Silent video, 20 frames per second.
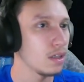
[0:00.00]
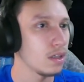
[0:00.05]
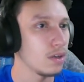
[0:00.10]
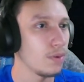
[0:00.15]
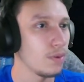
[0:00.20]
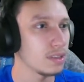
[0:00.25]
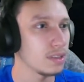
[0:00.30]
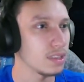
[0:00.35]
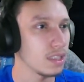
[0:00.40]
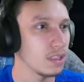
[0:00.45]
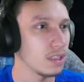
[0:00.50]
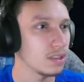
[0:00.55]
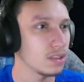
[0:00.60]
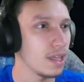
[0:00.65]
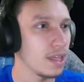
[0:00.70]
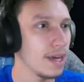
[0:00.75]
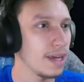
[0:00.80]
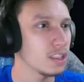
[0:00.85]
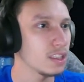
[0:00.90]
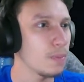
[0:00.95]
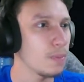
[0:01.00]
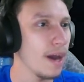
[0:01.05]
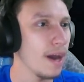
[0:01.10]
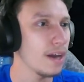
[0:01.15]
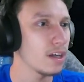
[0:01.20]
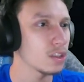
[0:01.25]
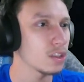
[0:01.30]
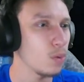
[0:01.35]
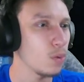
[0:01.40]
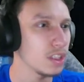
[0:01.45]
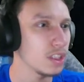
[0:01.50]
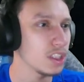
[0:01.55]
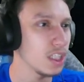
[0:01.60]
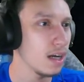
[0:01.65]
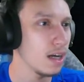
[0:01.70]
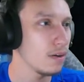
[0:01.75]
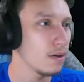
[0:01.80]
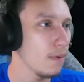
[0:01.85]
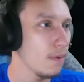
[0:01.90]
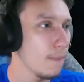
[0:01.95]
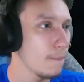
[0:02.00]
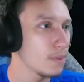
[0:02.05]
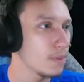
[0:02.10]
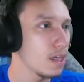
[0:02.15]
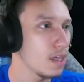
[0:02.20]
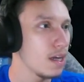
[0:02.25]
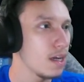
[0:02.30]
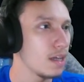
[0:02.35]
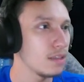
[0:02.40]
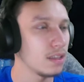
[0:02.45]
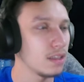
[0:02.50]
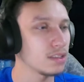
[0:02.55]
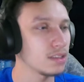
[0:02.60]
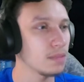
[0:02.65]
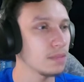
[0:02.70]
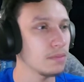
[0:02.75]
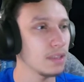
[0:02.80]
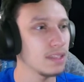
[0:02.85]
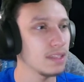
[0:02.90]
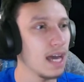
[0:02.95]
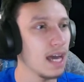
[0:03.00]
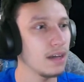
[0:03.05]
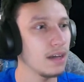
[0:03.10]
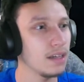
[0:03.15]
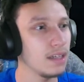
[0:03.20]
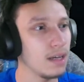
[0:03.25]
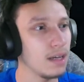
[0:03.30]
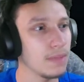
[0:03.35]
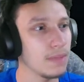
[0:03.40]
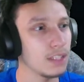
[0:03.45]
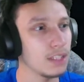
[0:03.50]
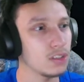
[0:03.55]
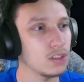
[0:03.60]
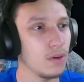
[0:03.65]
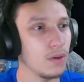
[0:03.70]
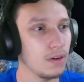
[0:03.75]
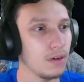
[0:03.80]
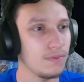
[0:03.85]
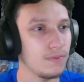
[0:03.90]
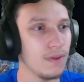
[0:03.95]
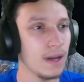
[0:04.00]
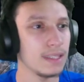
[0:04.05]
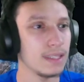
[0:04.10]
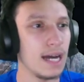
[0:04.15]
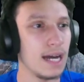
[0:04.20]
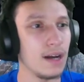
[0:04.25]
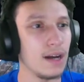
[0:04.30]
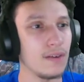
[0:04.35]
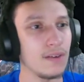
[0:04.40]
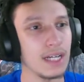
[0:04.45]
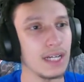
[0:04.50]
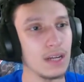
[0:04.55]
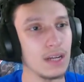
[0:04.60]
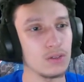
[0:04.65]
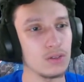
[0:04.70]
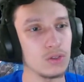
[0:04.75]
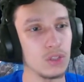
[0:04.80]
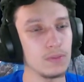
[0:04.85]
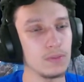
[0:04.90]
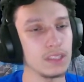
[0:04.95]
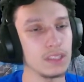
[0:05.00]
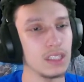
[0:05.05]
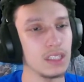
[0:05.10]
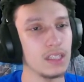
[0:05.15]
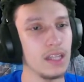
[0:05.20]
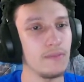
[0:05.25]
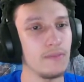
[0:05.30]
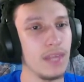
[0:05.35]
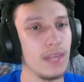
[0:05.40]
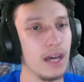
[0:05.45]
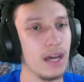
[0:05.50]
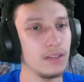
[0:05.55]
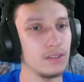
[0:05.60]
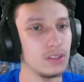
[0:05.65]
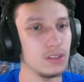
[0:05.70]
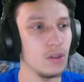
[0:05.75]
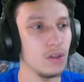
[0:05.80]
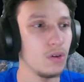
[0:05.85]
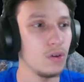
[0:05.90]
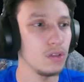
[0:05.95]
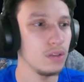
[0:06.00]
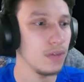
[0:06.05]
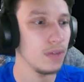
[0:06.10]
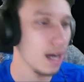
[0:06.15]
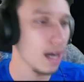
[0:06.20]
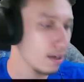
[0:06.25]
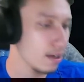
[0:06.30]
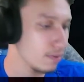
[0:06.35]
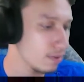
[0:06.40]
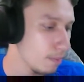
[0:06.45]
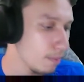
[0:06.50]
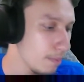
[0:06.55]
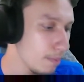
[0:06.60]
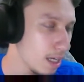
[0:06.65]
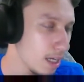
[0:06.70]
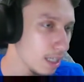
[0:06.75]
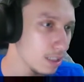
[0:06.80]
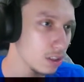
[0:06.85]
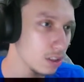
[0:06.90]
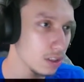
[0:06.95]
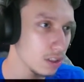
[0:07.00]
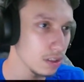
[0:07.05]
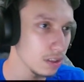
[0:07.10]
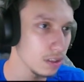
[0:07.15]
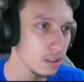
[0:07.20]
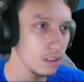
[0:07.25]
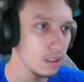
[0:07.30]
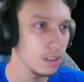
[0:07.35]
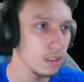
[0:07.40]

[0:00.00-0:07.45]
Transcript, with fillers: What is it gonna say? Spiders, watch out. There's something down here. I'm not sure I want to find out. However, I got no choice but to climb down. So it's the only way out of the mansion.